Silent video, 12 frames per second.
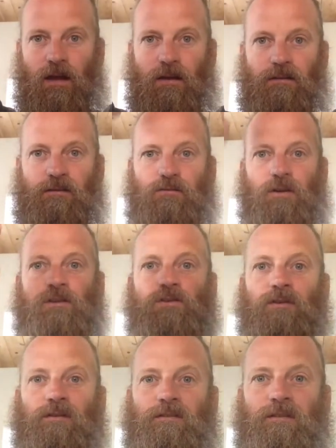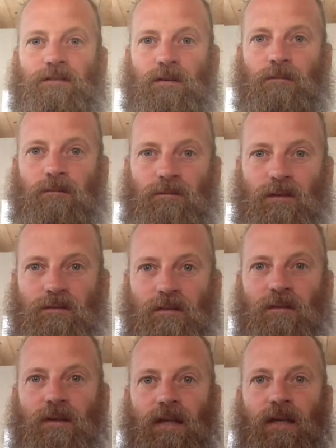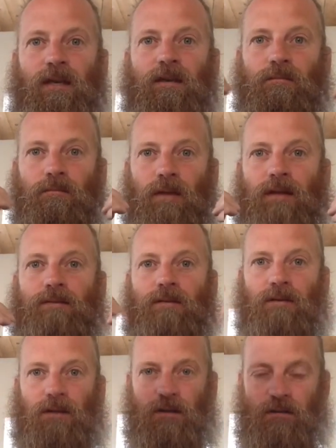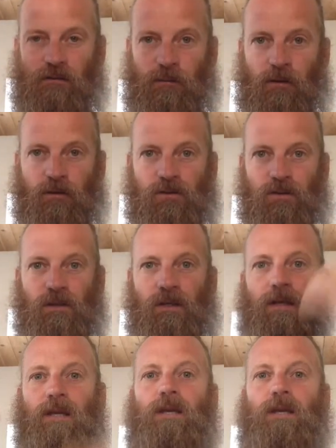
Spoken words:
structural system, physically, mentally, spiritually,